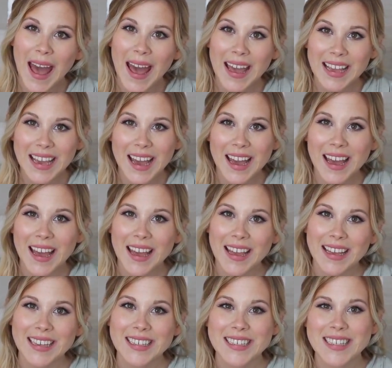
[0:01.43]
Hi
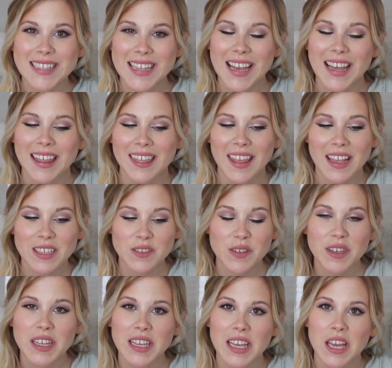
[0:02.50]
guys! Thanks
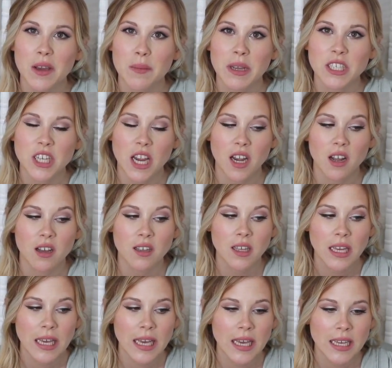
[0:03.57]
for clicking on my channel.
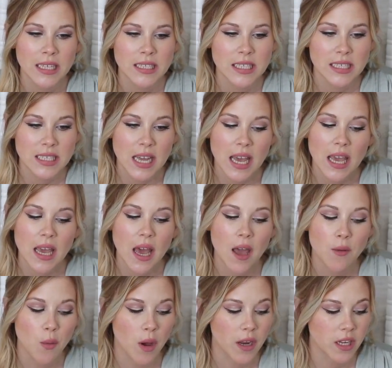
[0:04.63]
Today
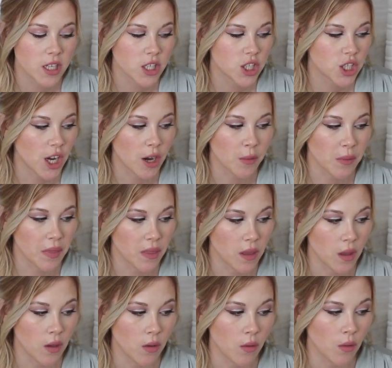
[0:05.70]
I wanted to share with
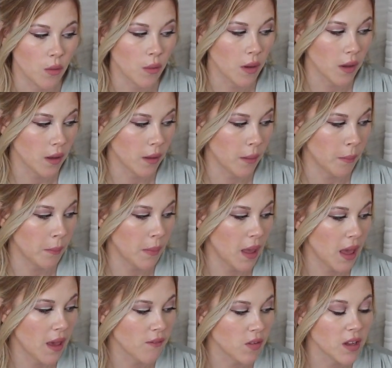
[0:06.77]
you
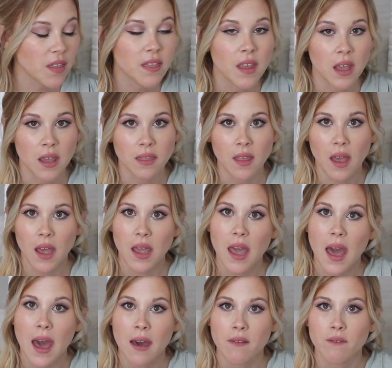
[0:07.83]
everything that I
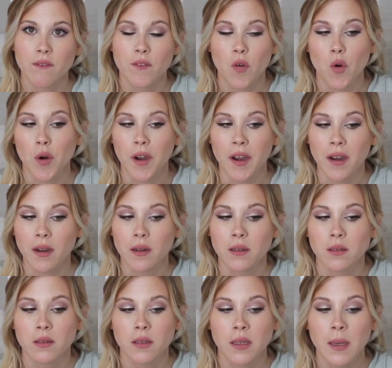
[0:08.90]
have for
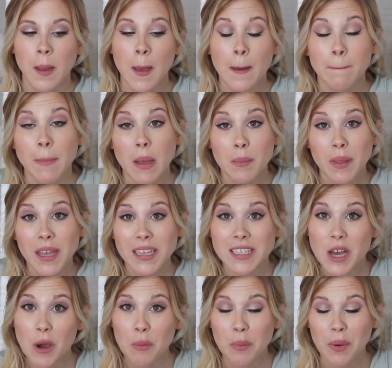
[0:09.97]
my
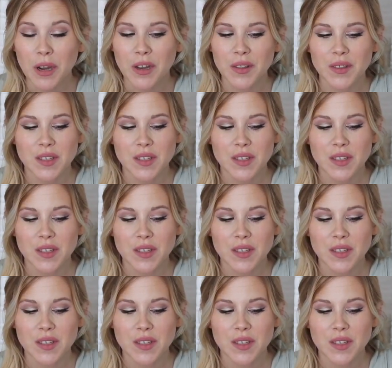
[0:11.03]
planned home birth.